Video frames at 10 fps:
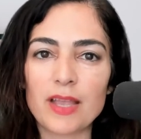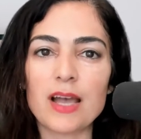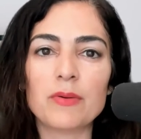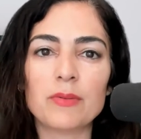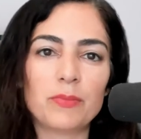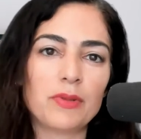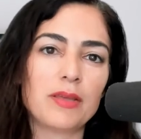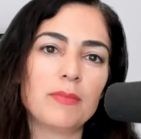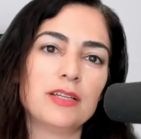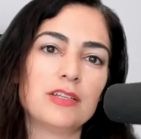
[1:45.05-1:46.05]
I would put
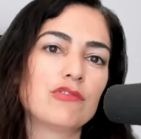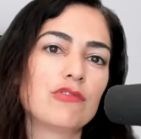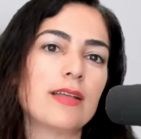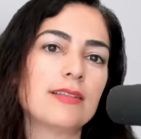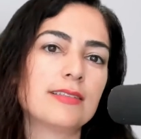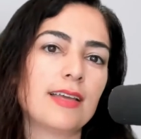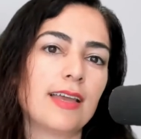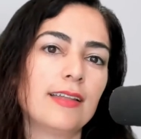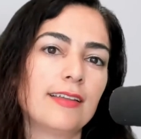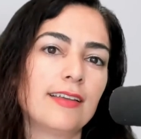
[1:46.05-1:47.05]
them in a trance
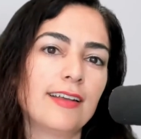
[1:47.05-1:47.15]
state